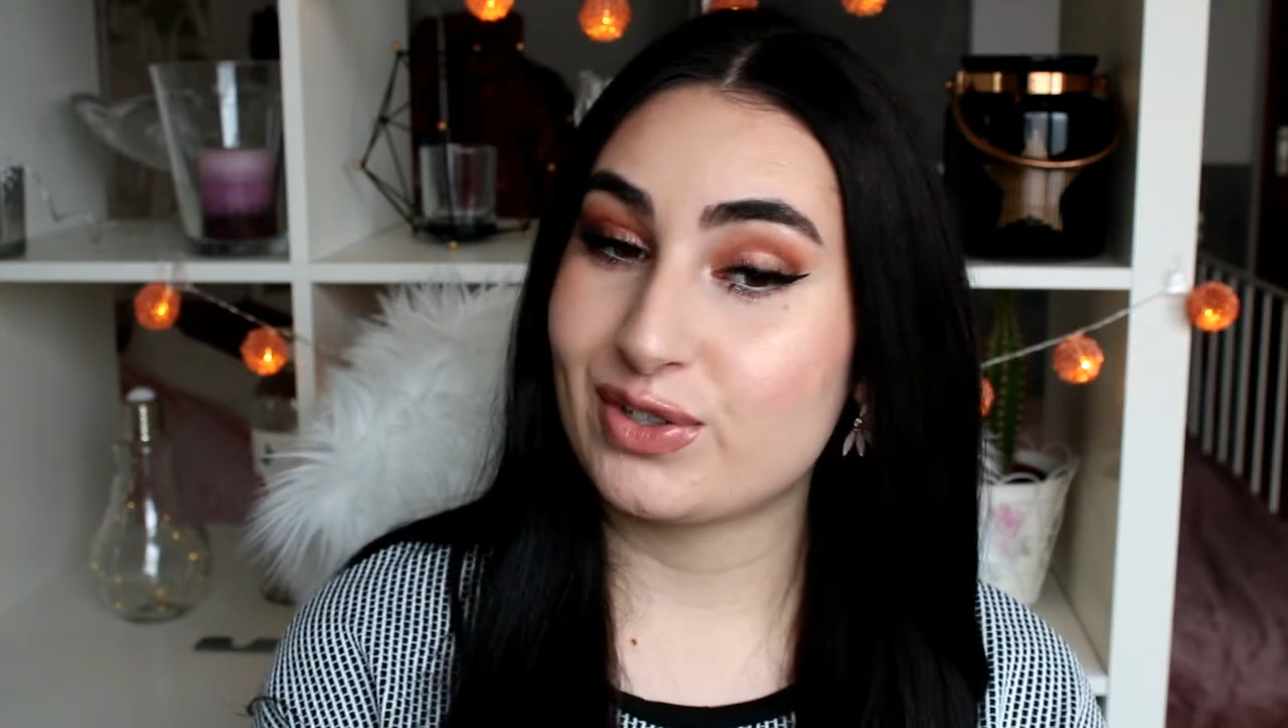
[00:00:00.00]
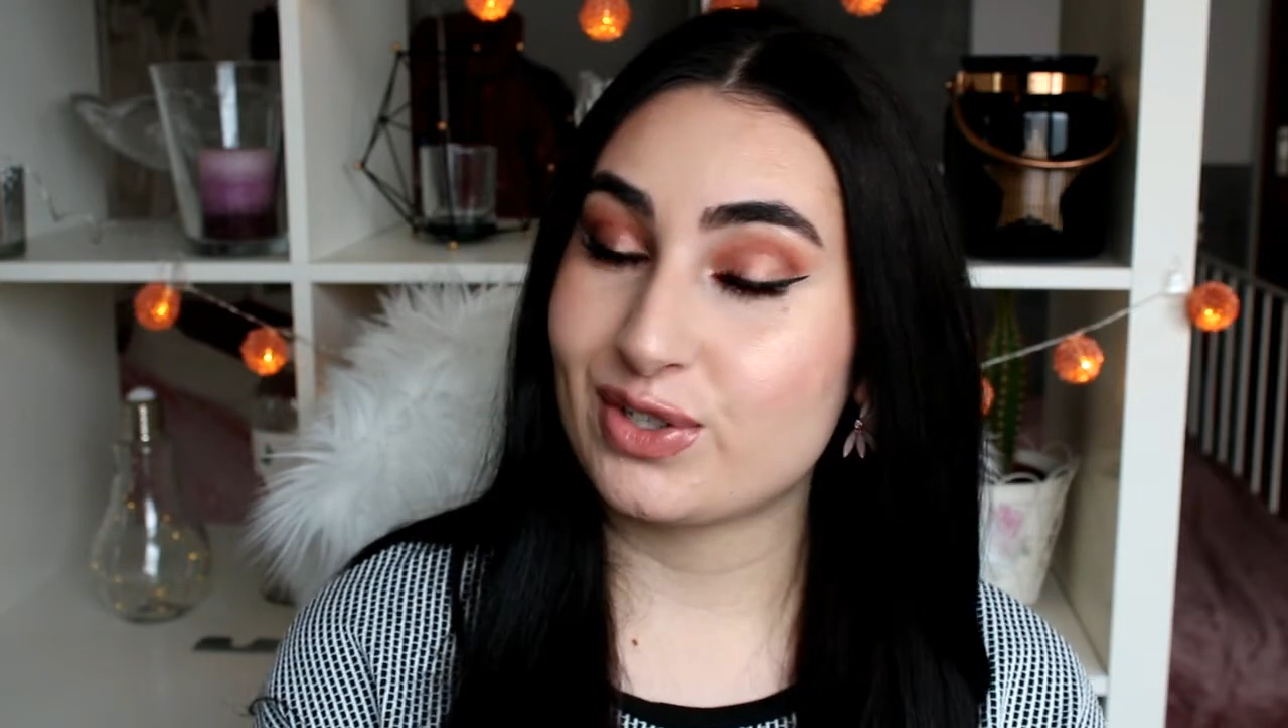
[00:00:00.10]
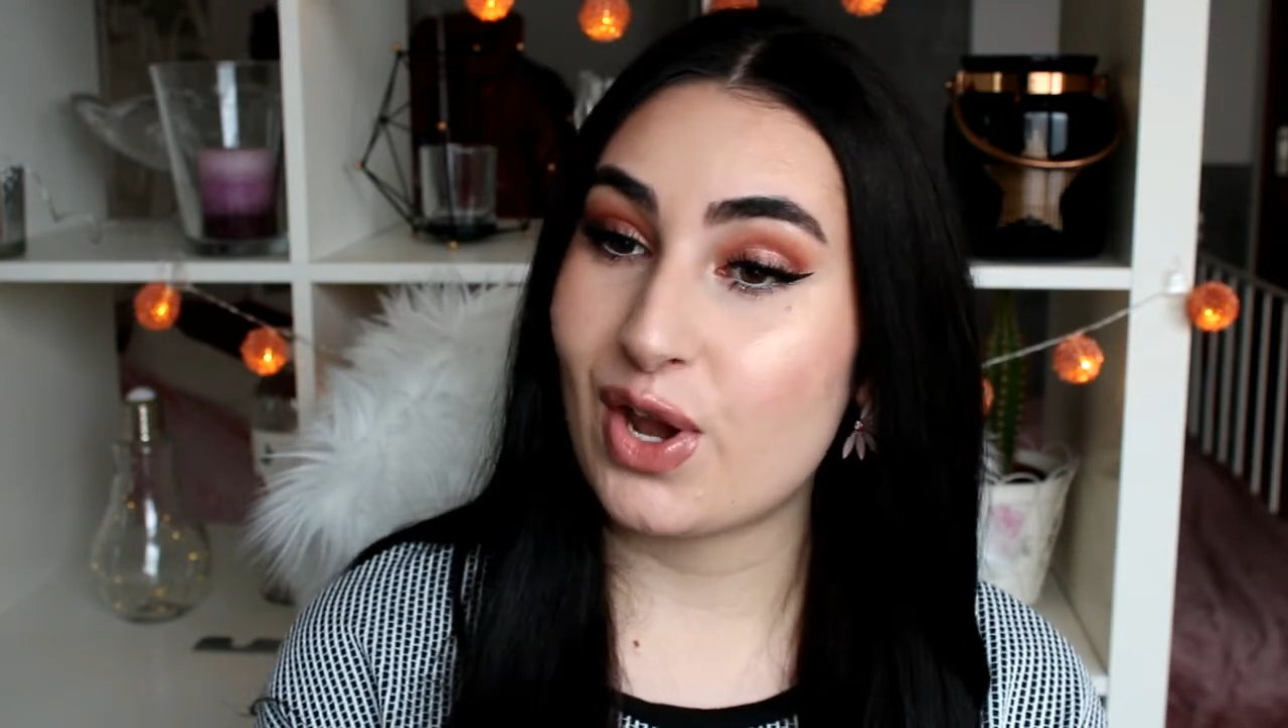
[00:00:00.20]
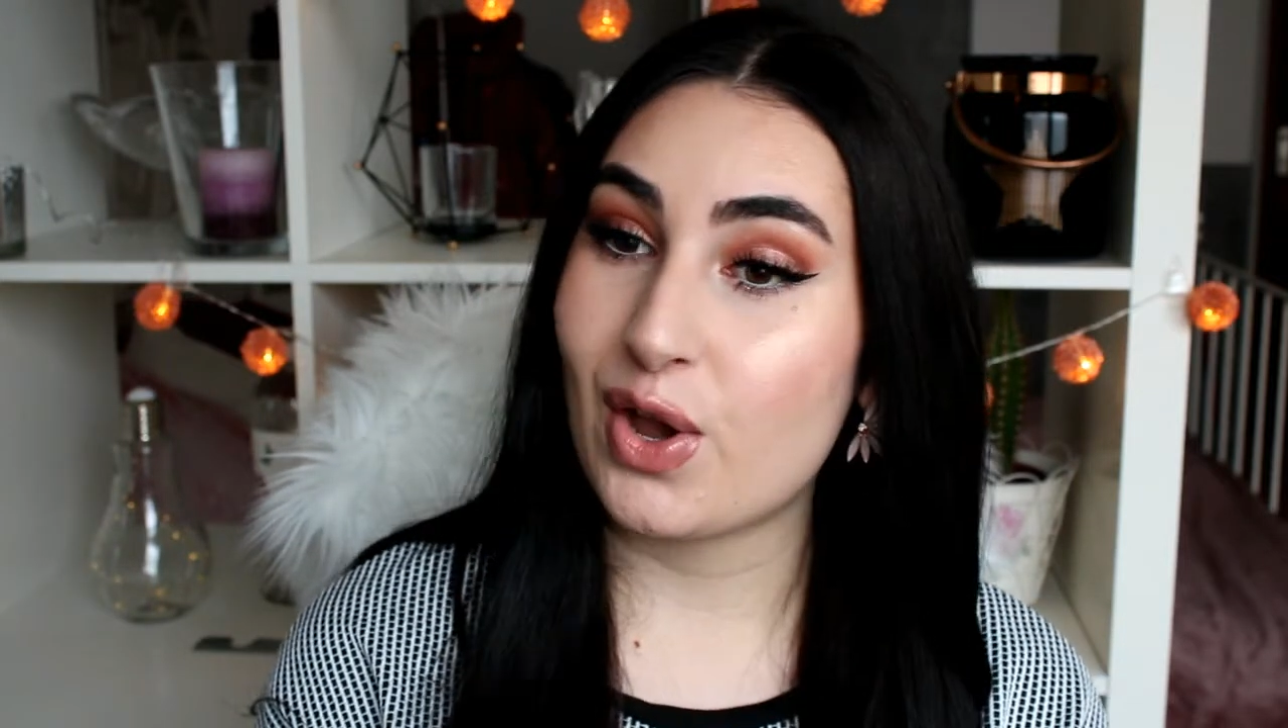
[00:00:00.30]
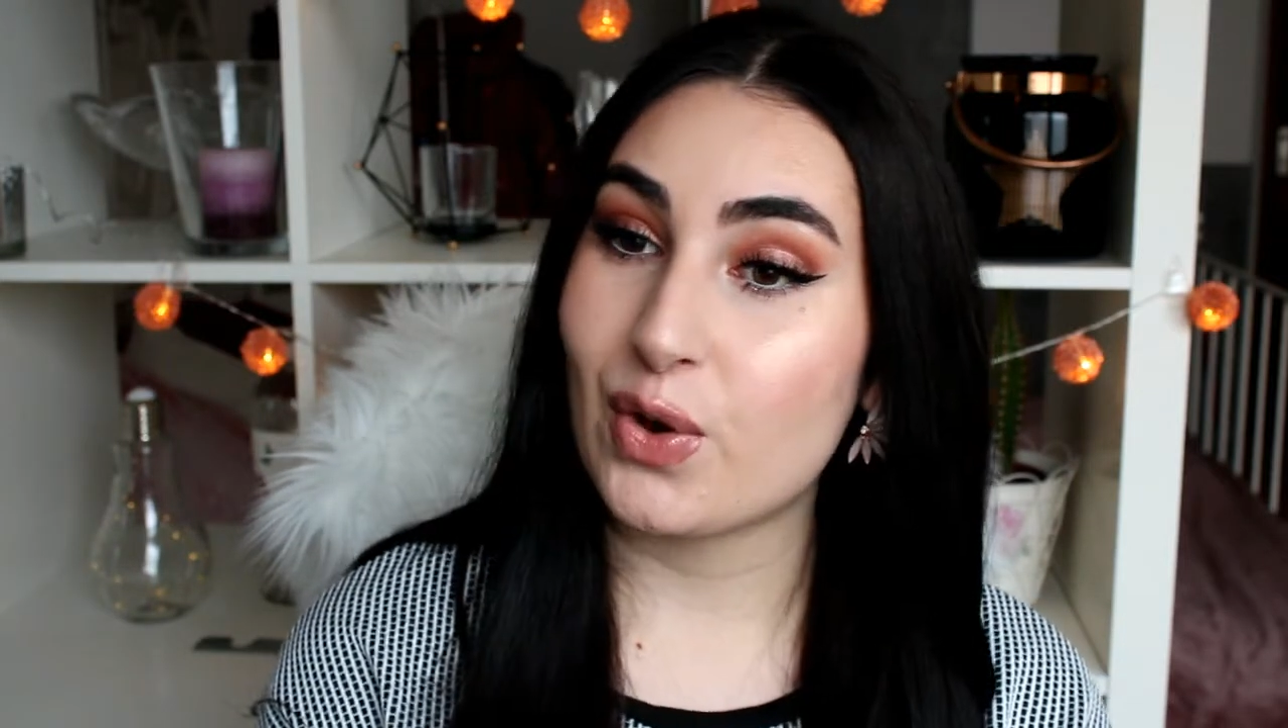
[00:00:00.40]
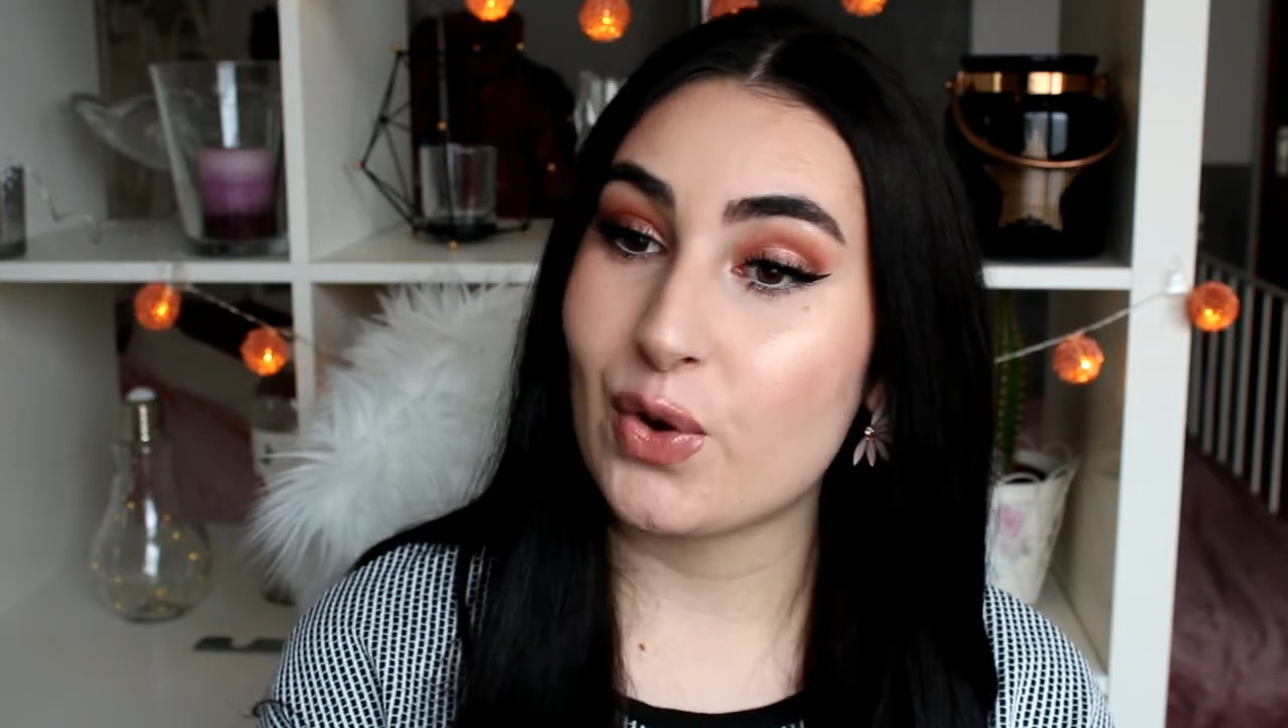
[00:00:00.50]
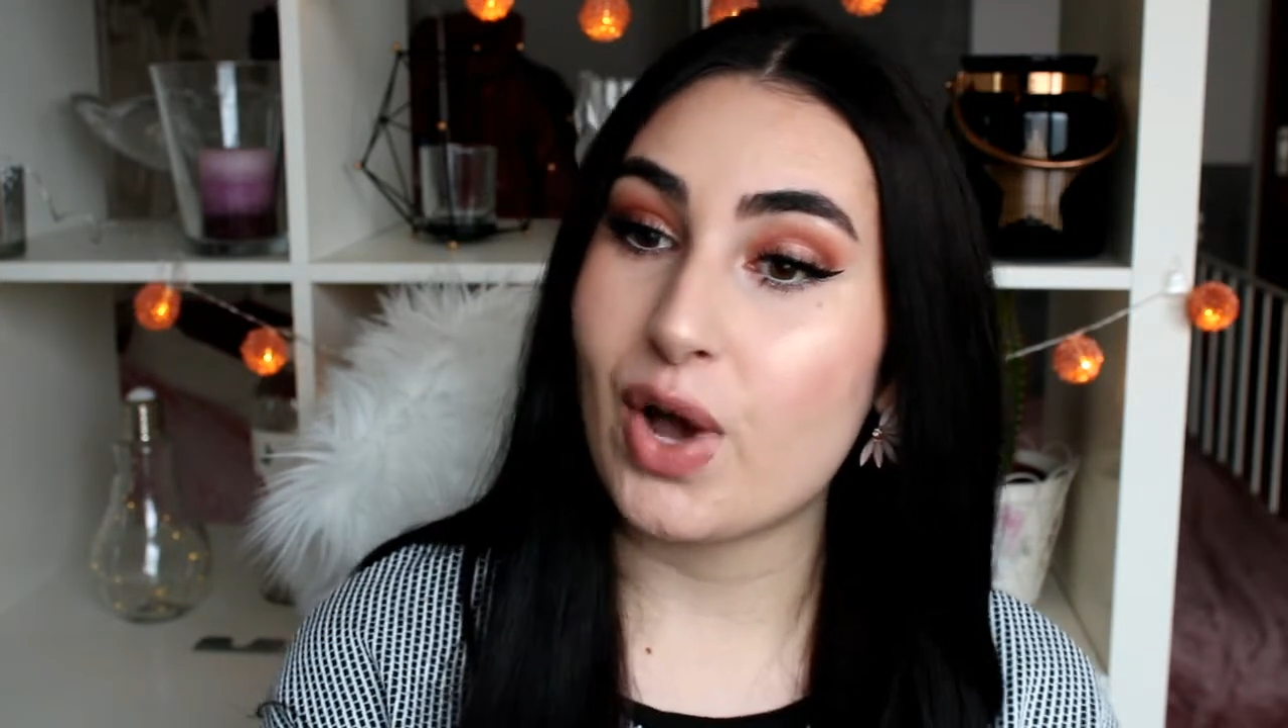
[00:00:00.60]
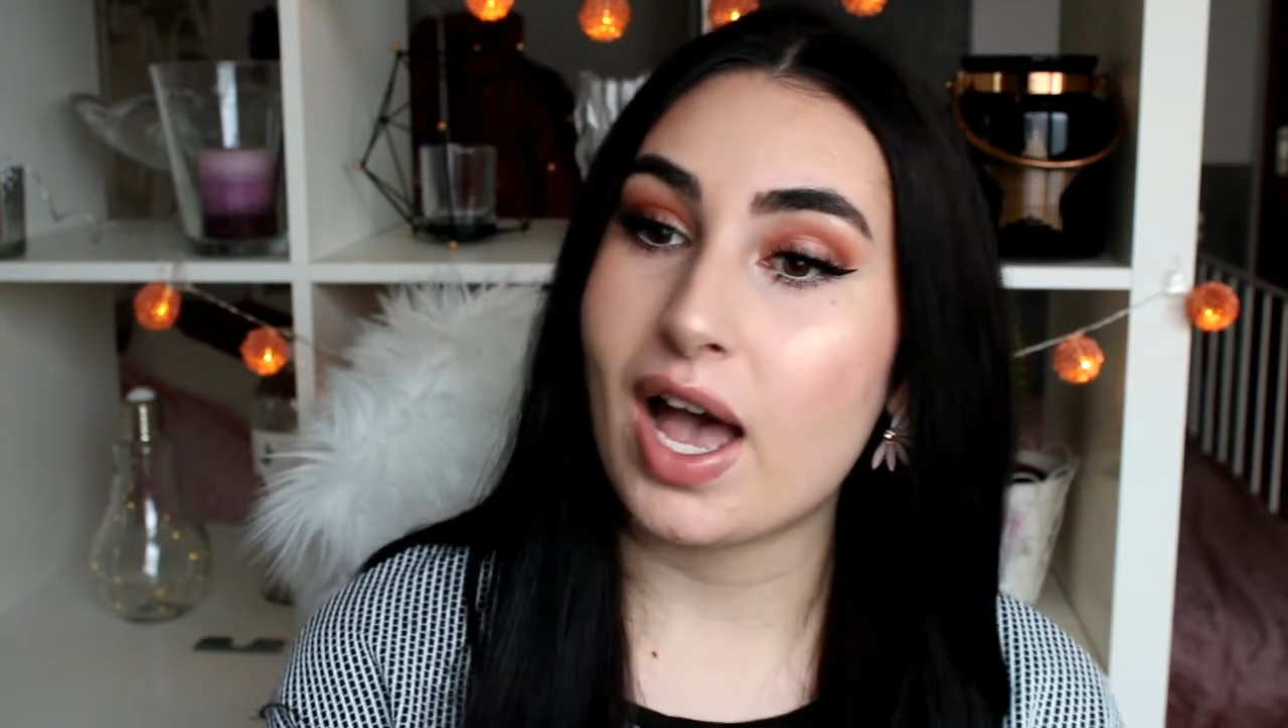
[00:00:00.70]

to know